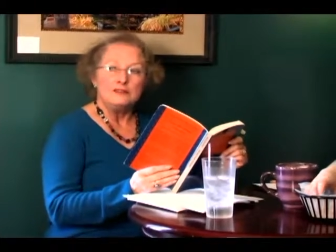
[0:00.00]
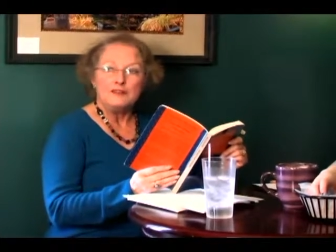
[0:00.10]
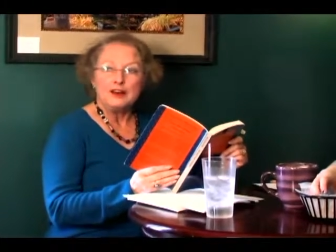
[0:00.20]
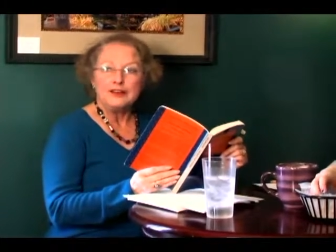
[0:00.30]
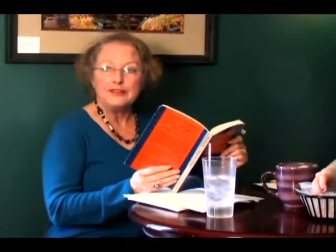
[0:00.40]

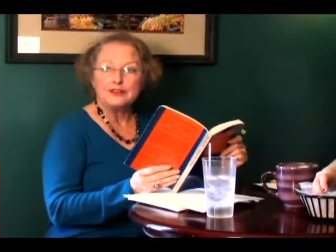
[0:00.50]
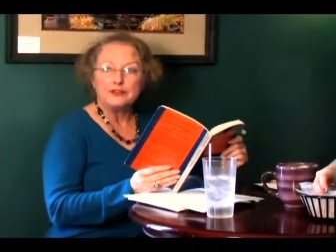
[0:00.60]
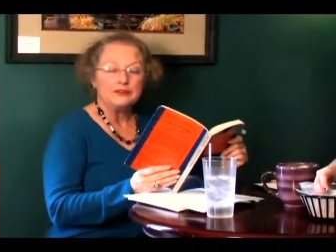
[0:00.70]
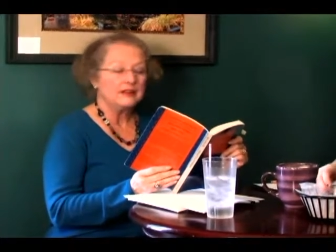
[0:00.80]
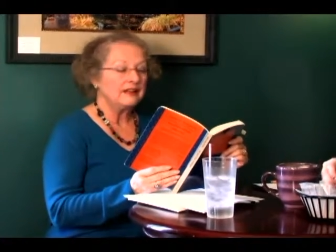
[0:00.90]

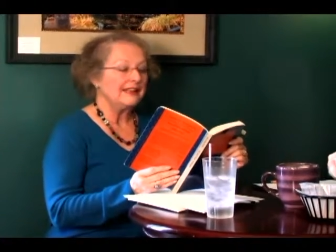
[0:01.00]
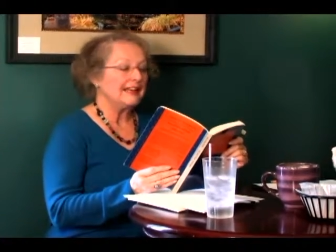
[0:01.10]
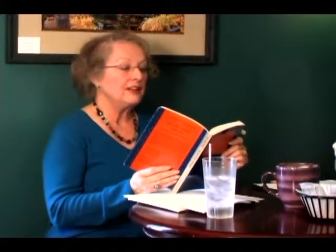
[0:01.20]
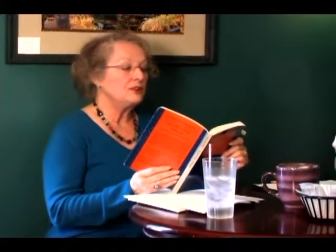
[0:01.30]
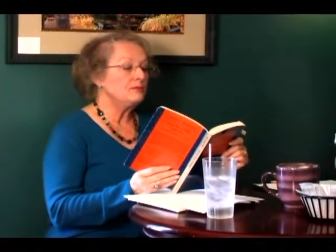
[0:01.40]
Father,
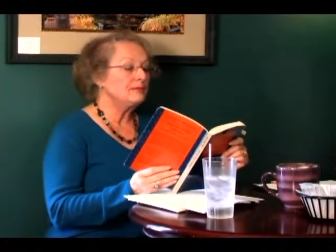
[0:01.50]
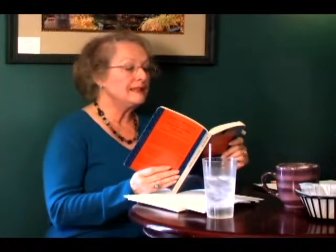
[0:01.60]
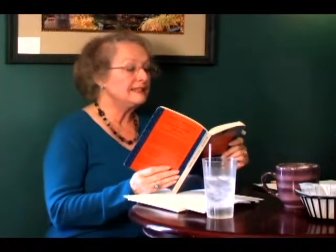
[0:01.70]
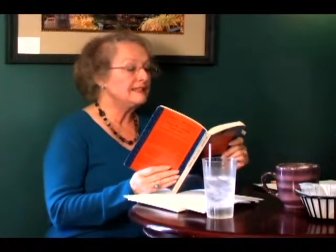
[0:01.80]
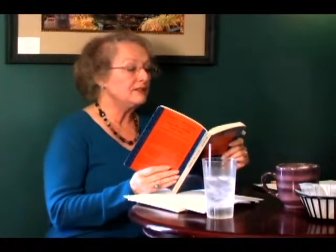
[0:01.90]
you
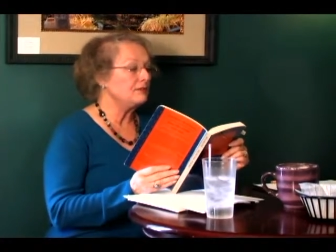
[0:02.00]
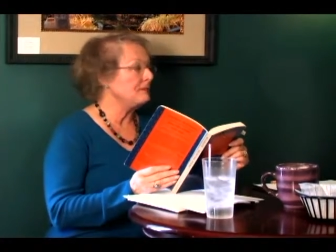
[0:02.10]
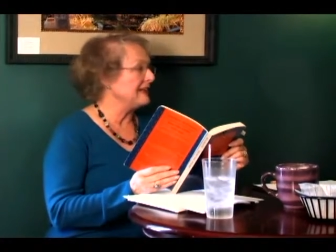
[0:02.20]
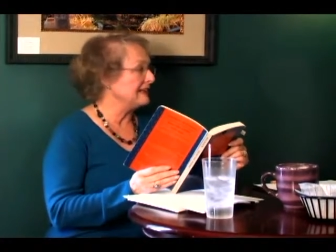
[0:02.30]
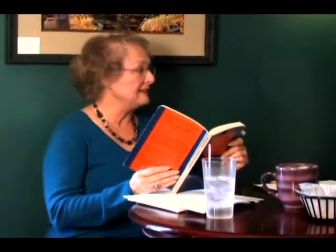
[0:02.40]
must have
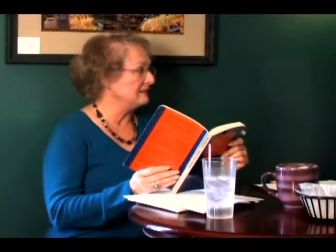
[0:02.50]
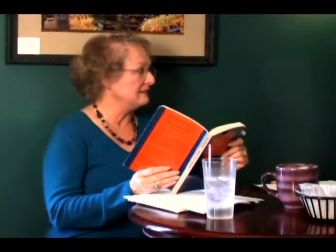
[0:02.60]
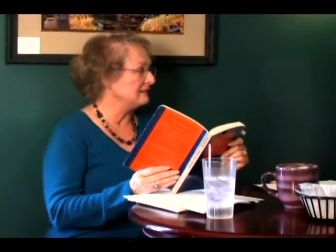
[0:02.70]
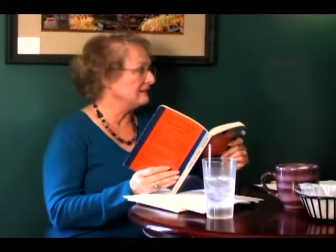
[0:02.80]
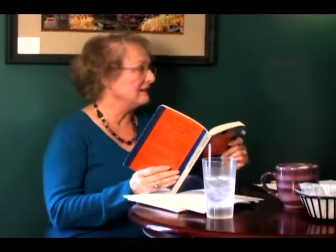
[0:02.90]
been,
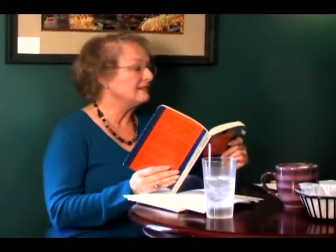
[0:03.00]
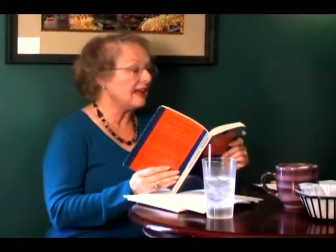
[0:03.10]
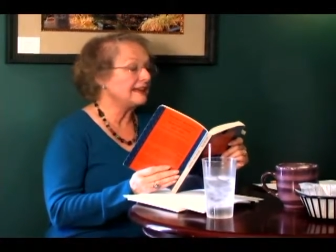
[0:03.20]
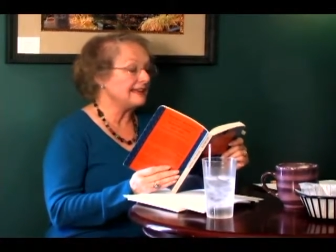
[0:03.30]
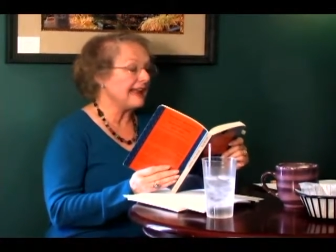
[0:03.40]

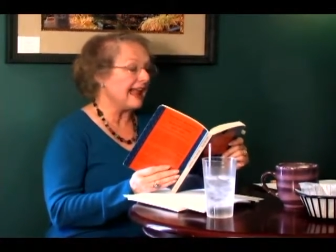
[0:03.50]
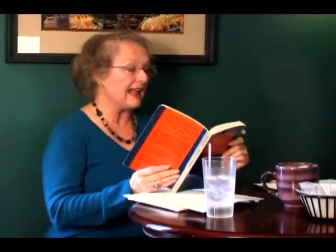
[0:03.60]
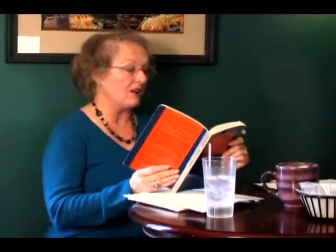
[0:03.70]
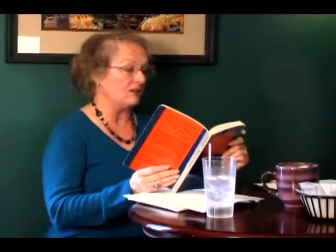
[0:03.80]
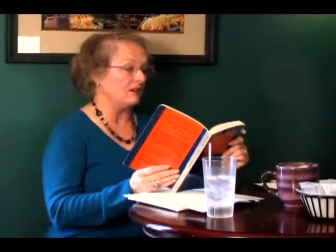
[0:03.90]
like
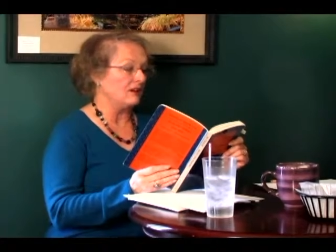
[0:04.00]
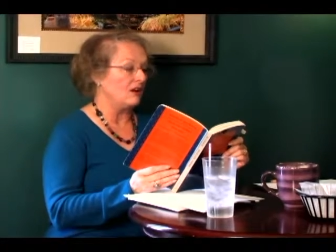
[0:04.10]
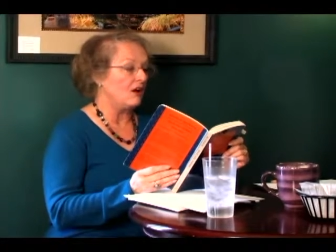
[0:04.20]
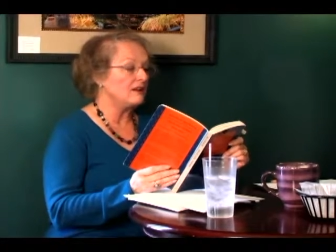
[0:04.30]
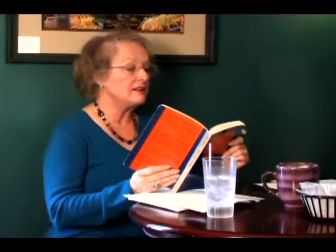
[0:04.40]
now,
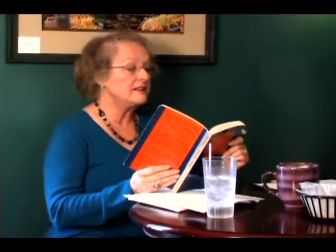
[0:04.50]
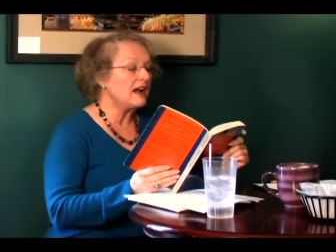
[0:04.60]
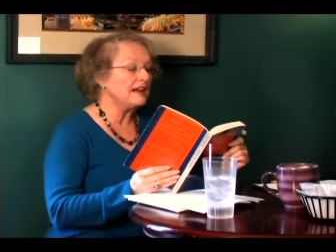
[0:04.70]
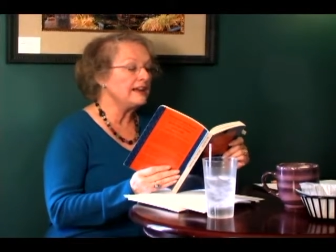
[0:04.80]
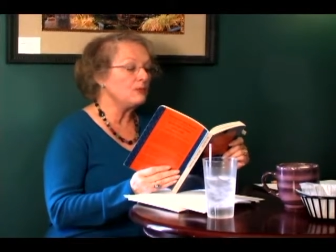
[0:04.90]
on a
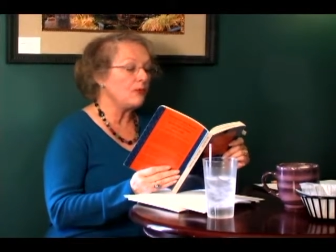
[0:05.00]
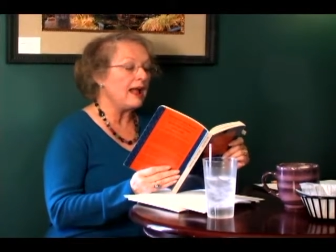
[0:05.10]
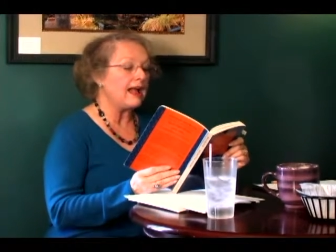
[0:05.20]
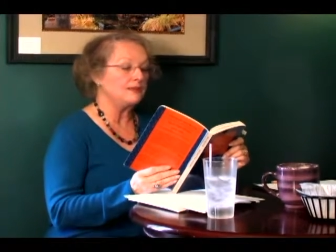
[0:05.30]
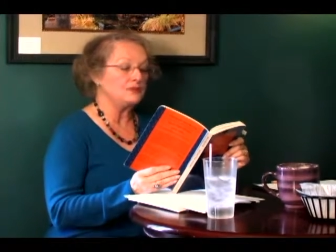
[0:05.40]
tiny
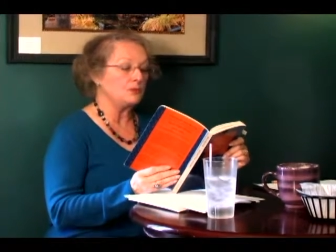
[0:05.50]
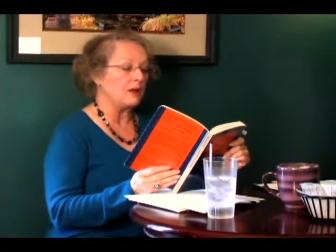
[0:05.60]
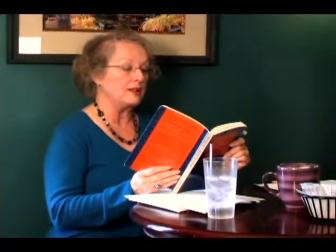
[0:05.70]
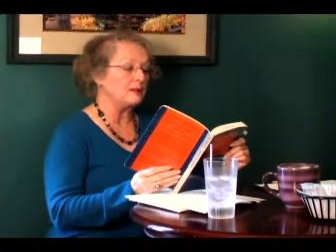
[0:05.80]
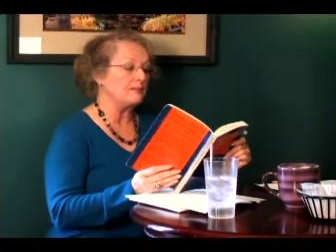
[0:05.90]
raft
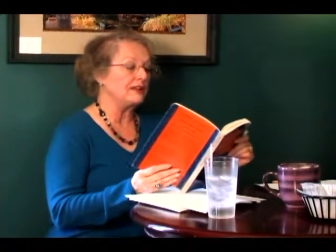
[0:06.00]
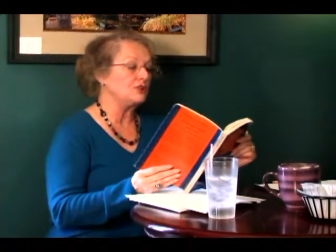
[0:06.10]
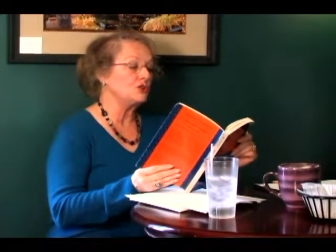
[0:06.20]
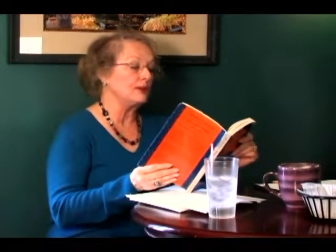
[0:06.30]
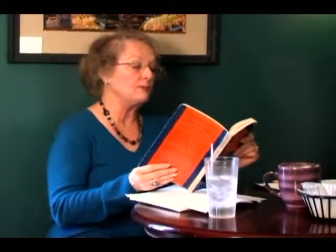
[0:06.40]
while the big
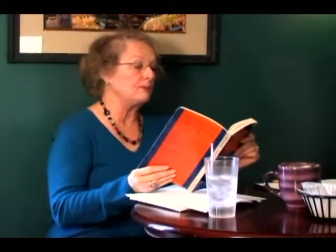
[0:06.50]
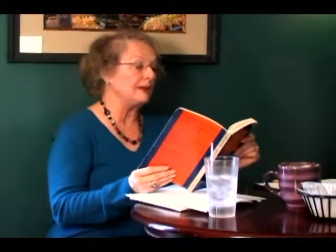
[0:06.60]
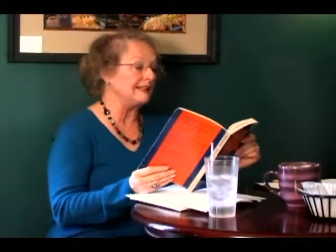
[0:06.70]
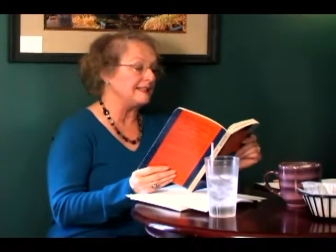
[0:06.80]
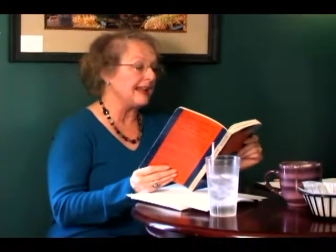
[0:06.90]
ship
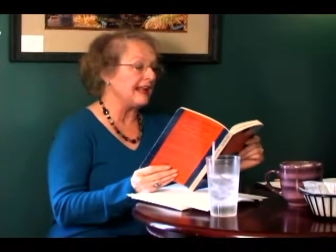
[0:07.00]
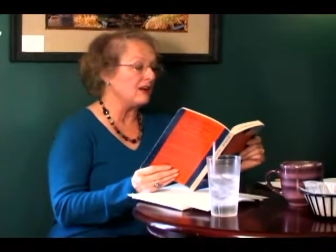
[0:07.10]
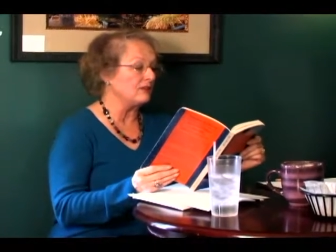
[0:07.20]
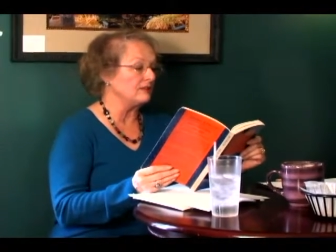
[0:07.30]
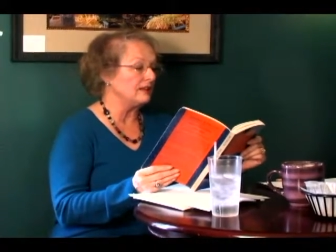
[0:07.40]
went
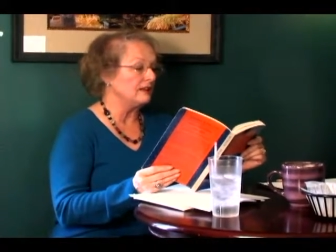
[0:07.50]
down.